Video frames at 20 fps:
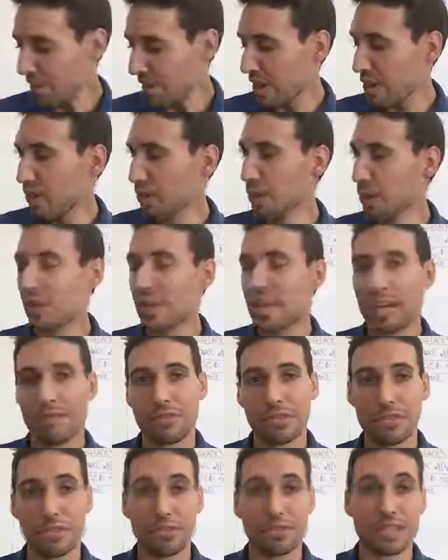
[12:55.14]
You only
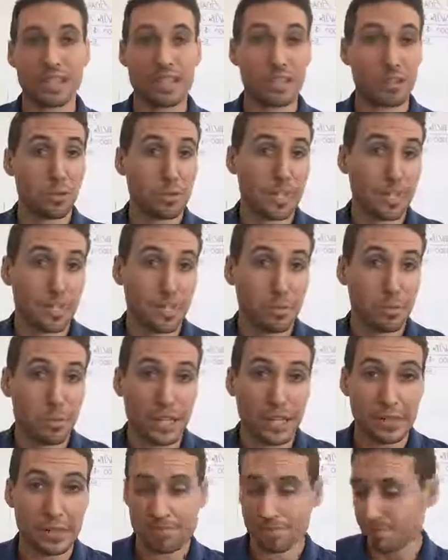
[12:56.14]
have to use a little bit of your
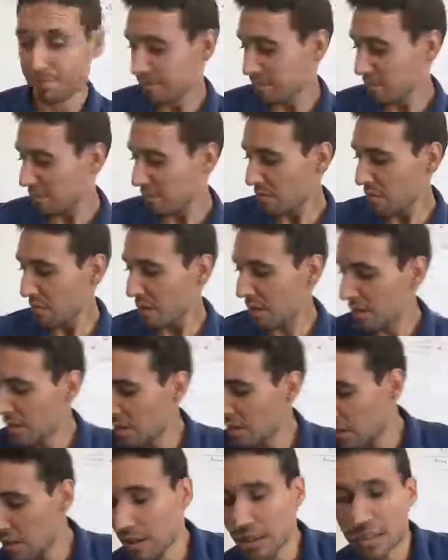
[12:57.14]
money,
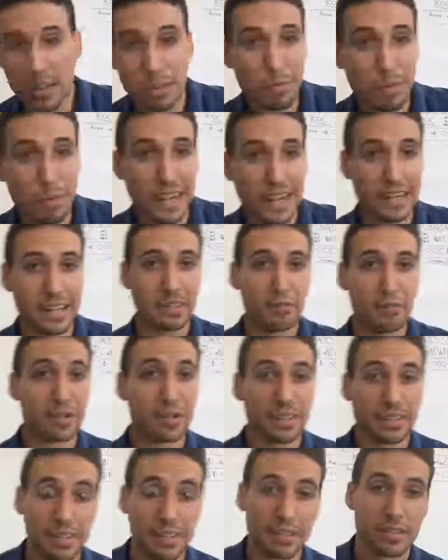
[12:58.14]
combine it
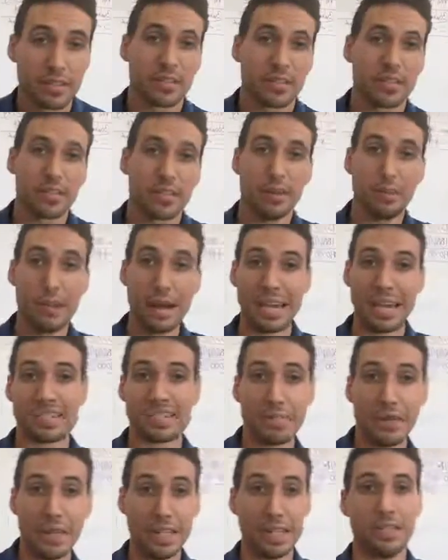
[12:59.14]
with the bank's
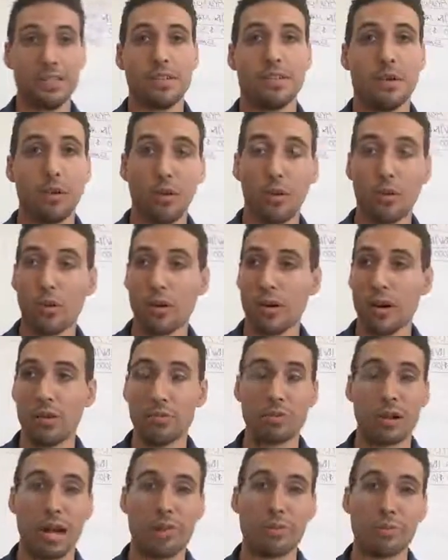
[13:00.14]
money or a
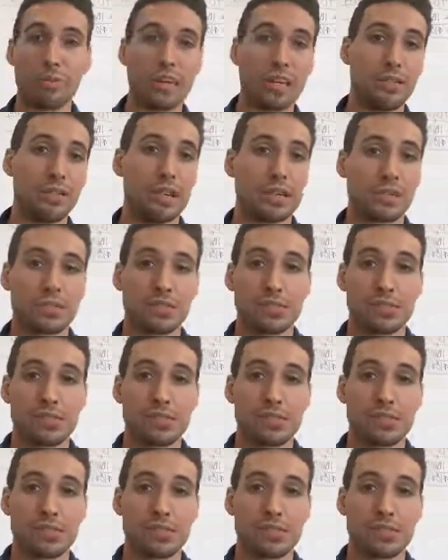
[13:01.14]
private money investor or